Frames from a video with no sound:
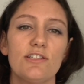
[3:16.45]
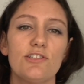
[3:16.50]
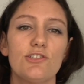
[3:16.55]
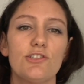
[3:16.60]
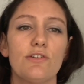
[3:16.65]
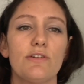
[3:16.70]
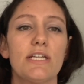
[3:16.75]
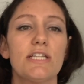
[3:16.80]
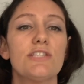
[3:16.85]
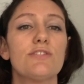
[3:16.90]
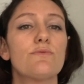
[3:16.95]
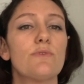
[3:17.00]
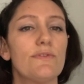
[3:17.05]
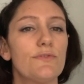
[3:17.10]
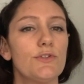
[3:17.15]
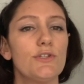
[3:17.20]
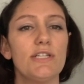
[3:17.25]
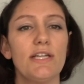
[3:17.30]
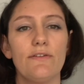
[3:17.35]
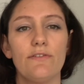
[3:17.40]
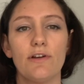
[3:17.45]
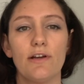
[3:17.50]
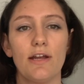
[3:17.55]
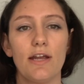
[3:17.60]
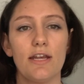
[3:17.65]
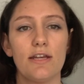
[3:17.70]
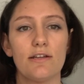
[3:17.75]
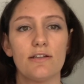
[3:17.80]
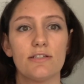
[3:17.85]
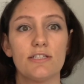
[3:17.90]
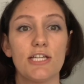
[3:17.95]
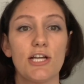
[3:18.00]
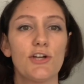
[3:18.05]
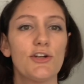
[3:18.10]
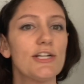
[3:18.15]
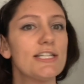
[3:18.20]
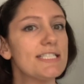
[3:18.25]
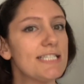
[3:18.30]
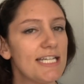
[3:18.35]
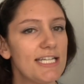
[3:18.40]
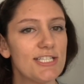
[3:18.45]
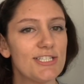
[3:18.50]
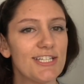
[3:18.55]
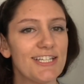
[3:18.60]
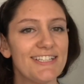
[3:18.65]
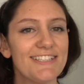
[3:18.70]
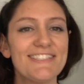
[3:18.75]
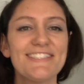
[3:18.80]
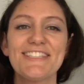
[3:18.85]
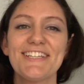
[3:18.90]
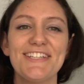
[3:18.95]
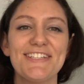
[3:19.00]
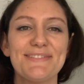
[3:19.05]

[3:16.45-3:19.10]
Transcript: it's showing swifter degradation